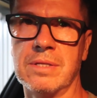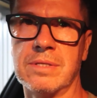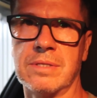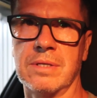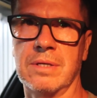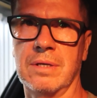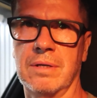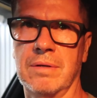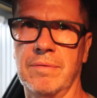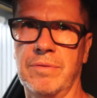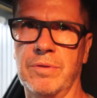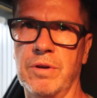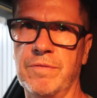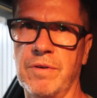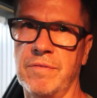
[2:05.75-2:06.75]
It's
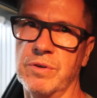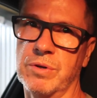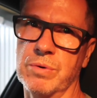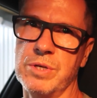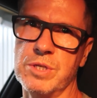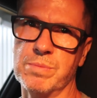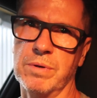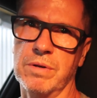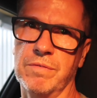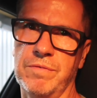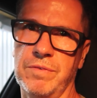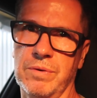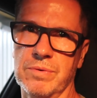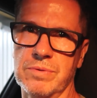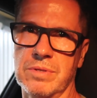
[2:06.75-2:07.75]
35 degrees, but it
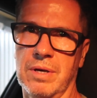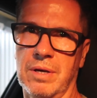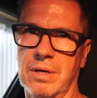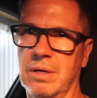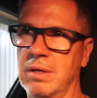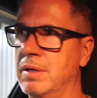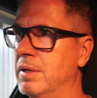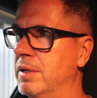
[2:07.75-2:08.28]
feels like